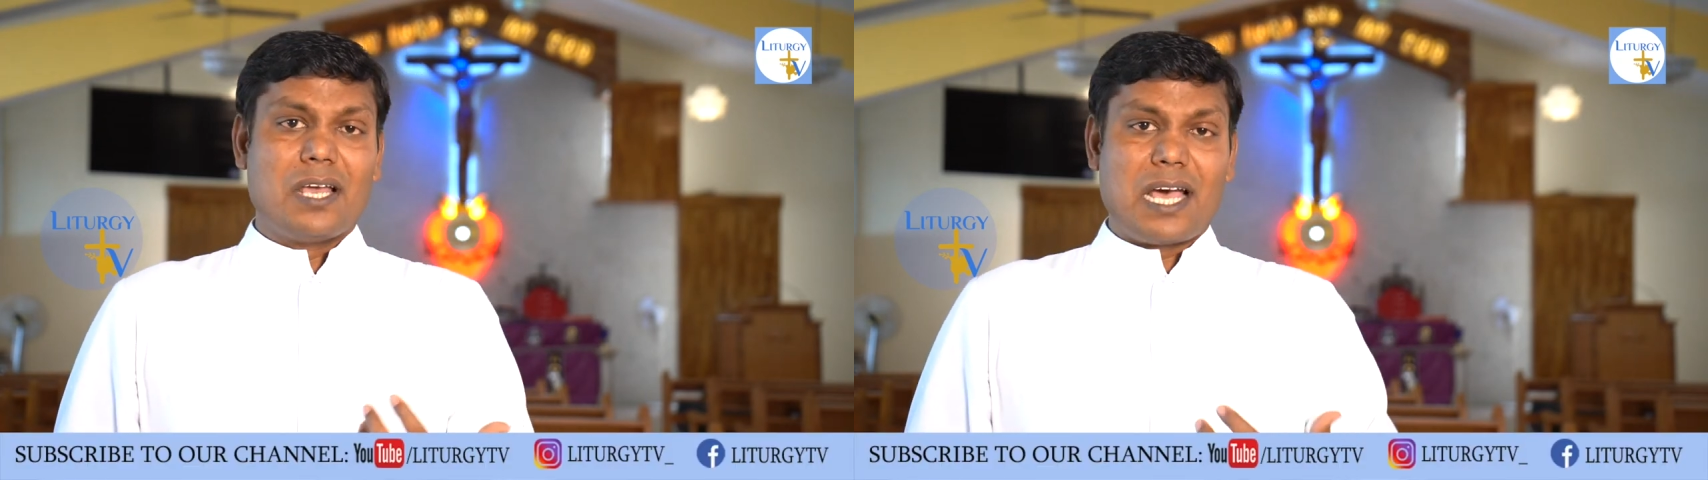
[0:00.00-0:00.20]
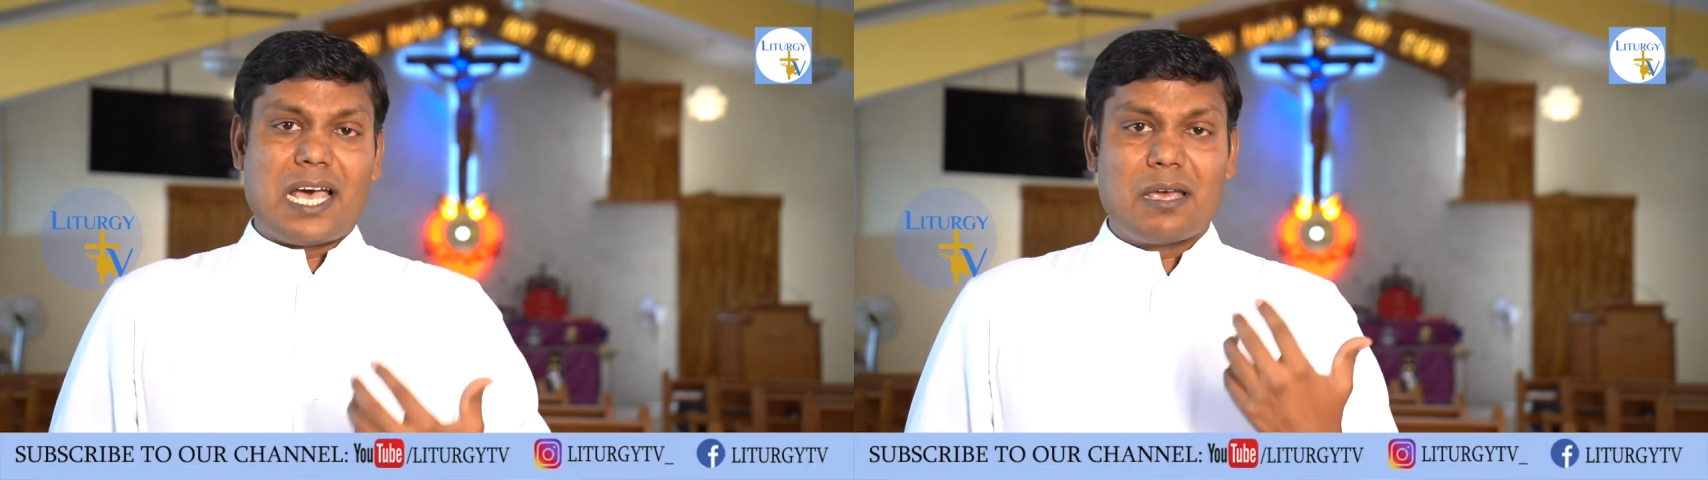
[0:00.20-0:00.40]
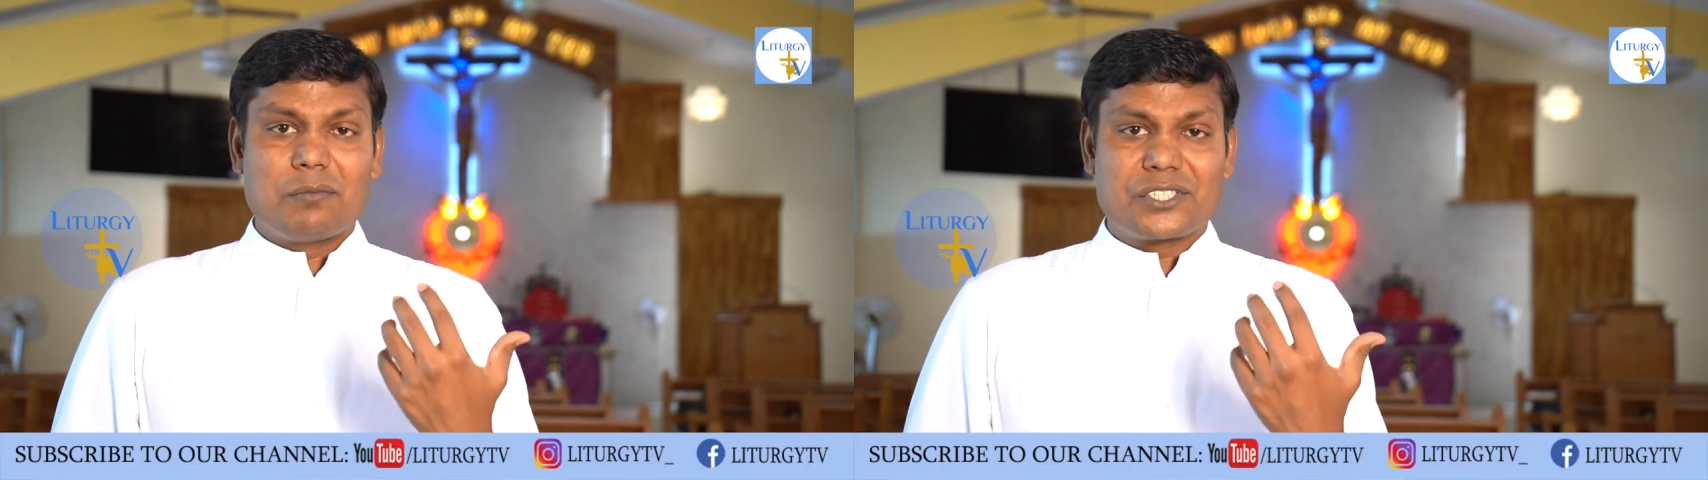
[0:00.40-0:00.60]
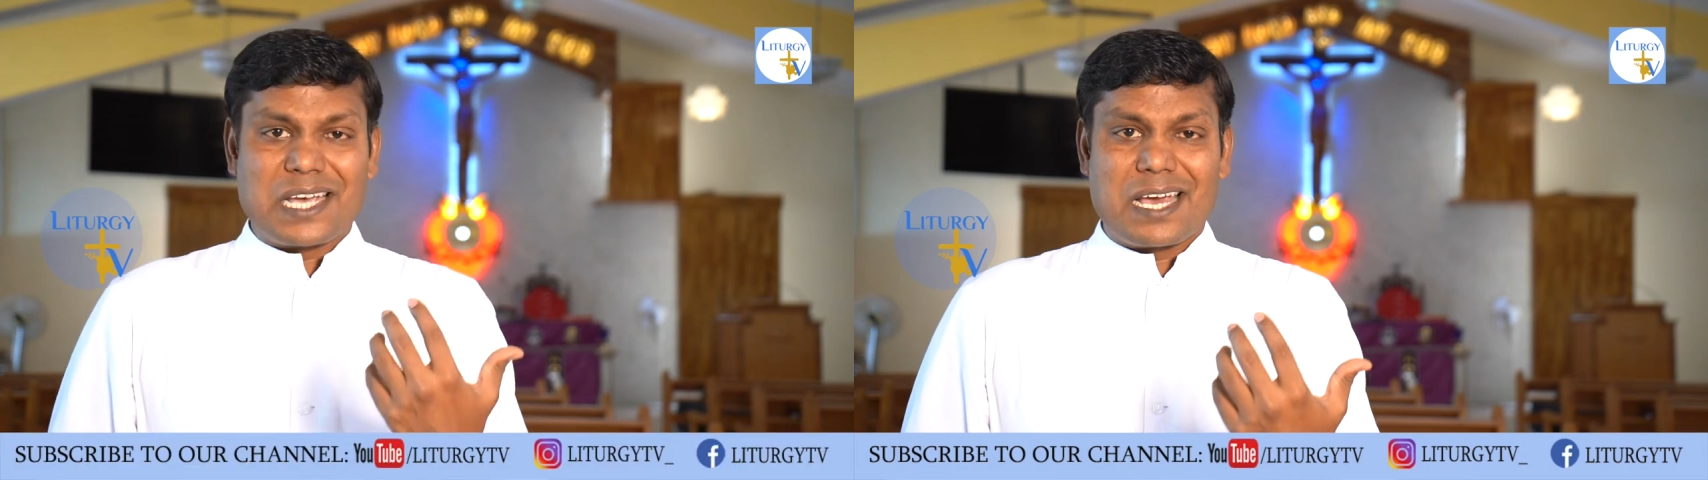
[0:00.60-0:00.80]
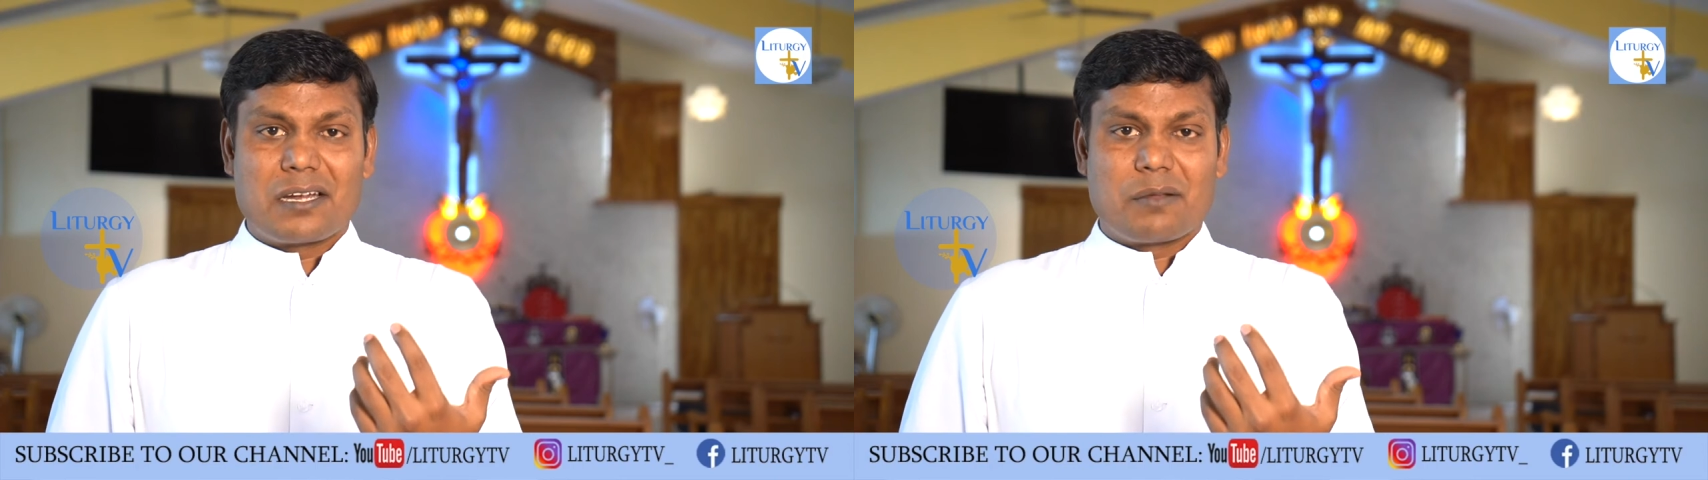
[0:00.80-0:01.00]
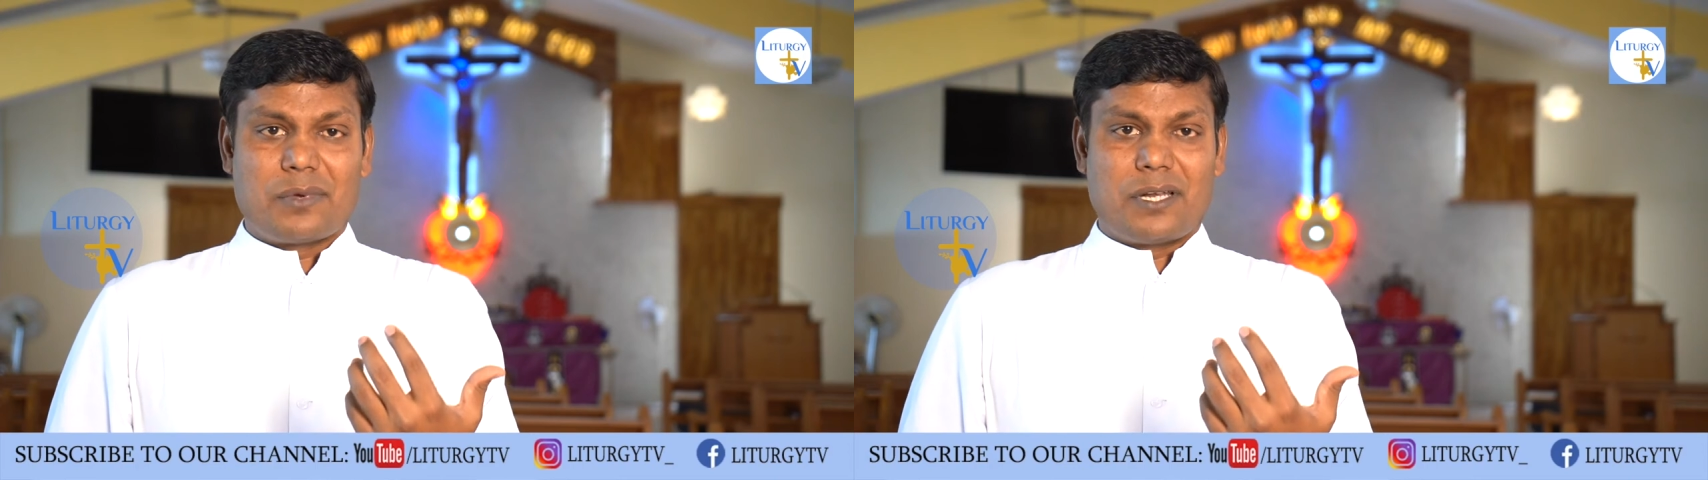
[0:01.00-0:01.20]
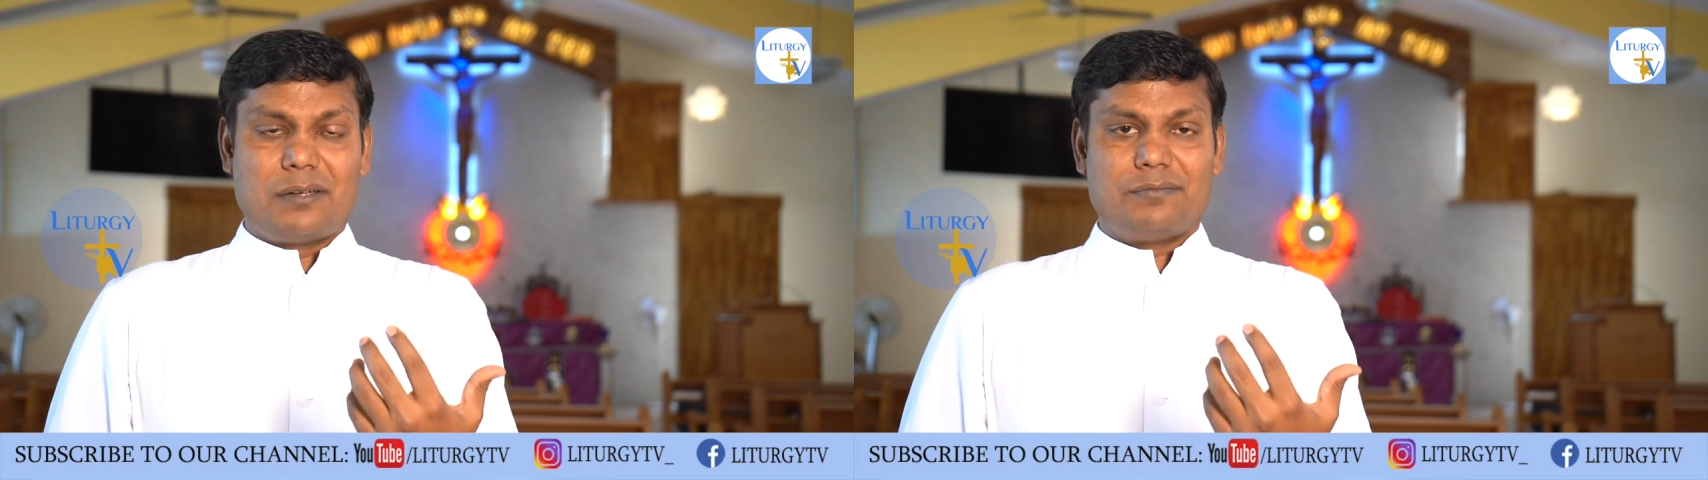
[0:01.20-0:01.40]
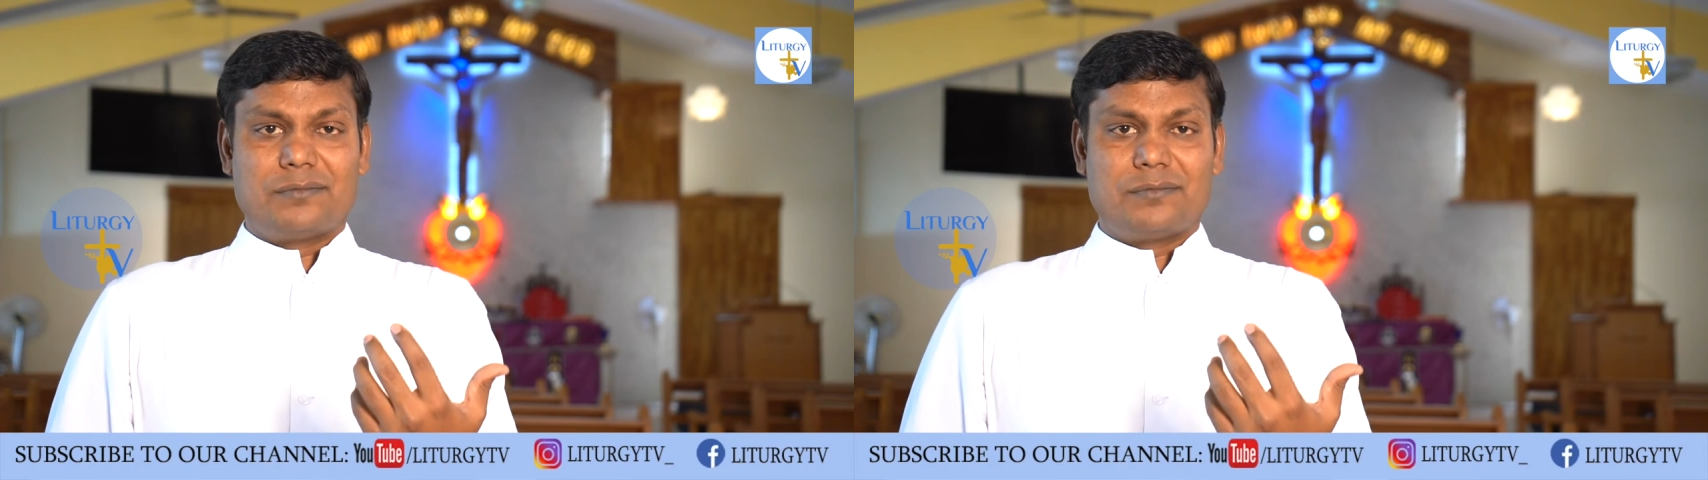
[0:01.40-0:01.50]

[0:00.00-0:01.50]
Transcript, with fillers: I am charitable,